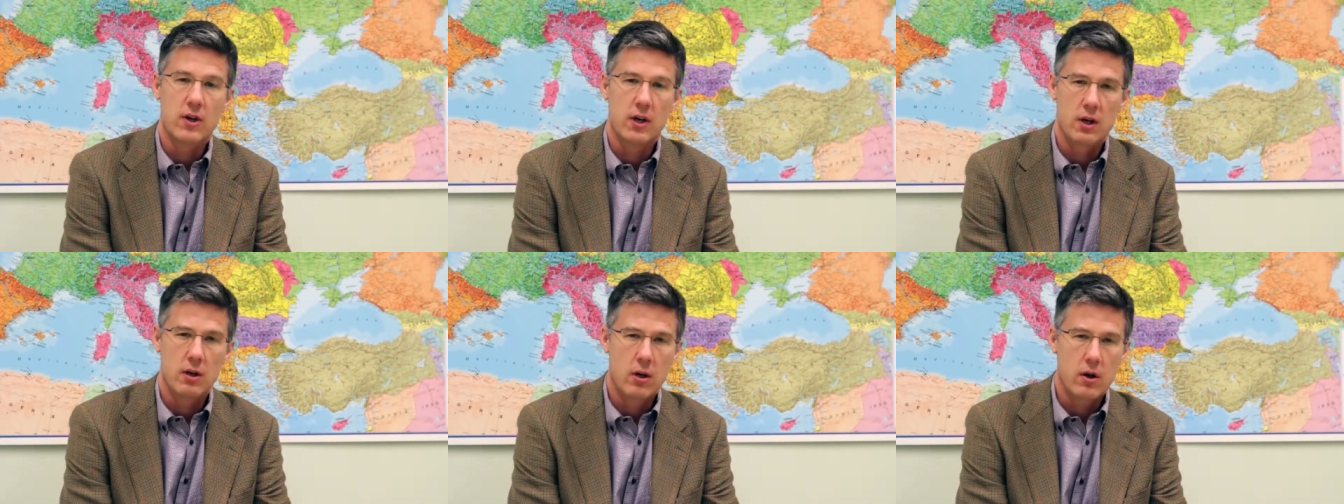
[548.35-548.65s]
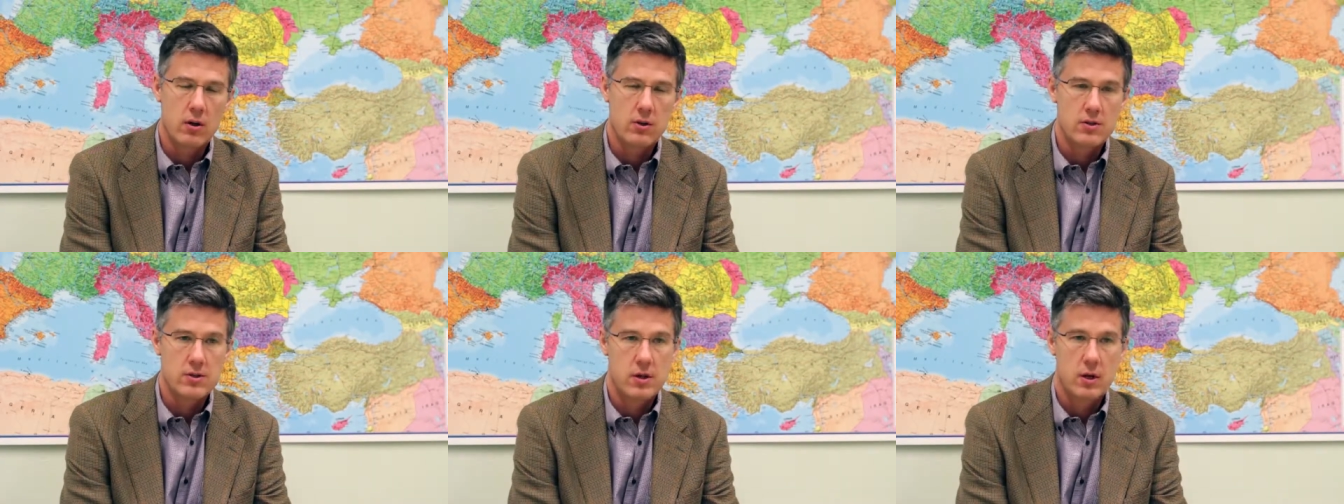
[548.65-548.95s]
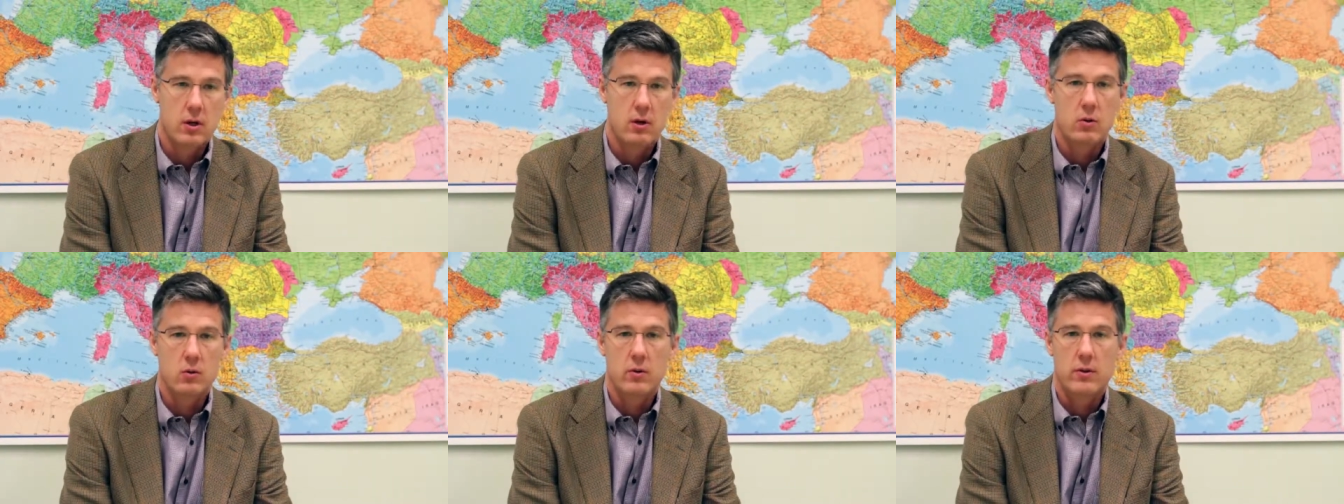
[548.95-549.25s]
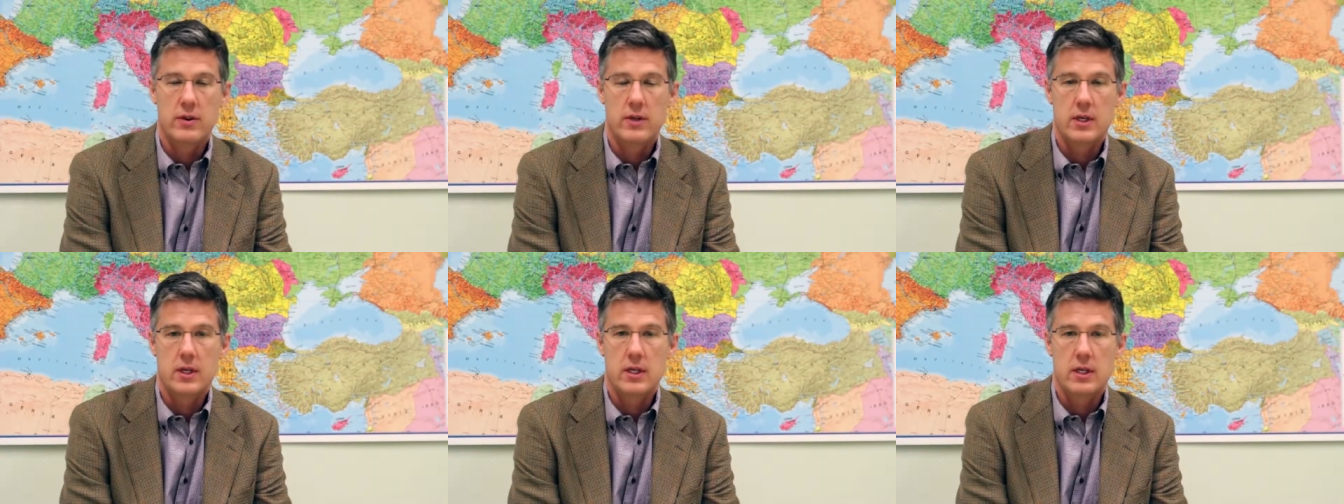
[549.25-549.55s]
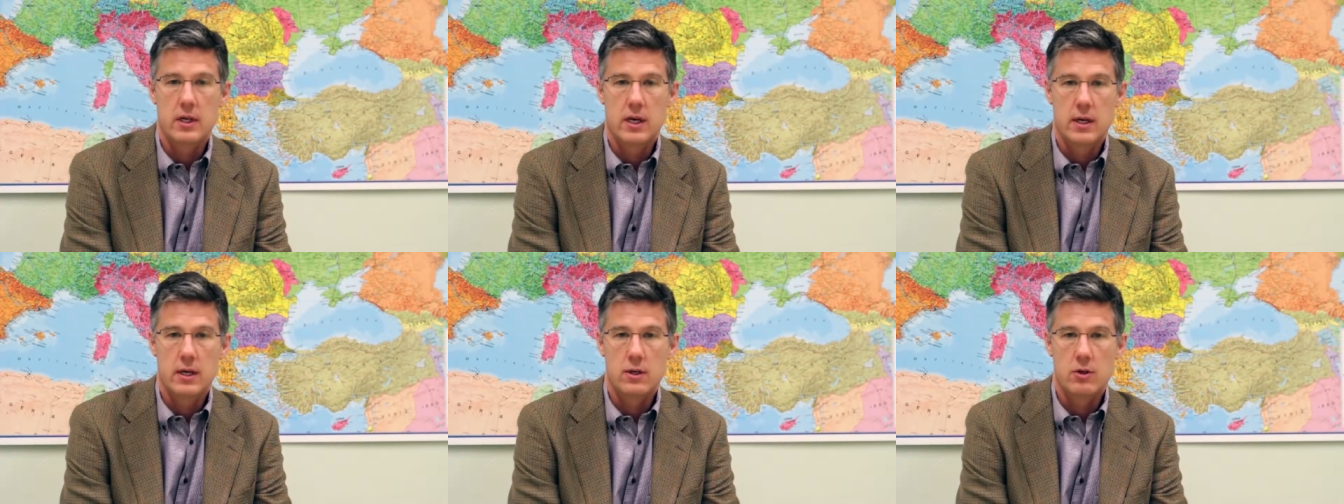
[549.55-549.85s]
and also
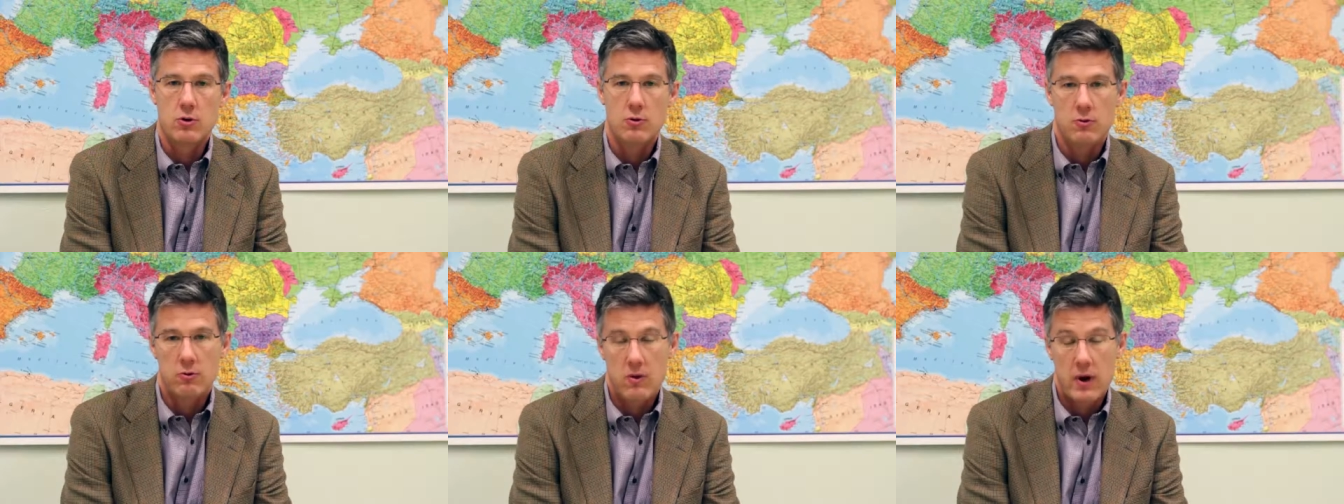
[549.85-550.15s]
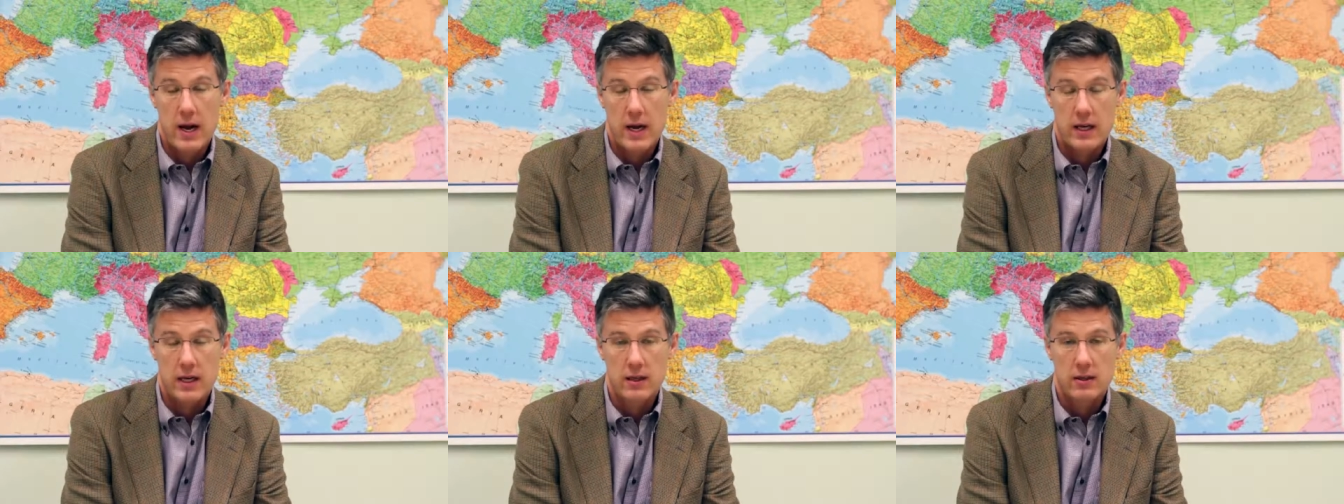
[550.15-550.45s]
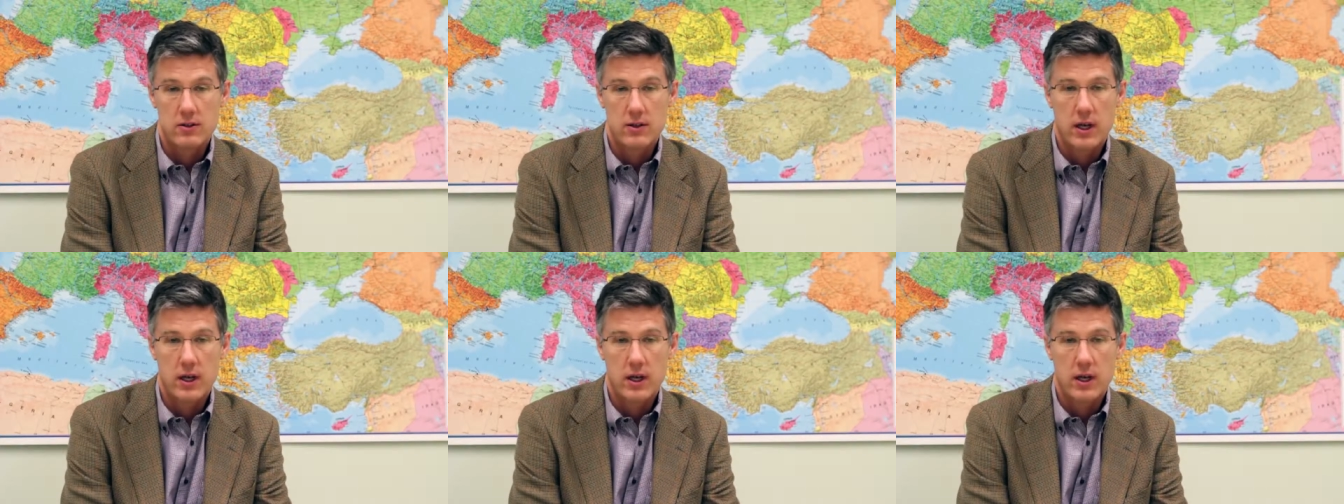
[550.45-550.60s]
the new fracking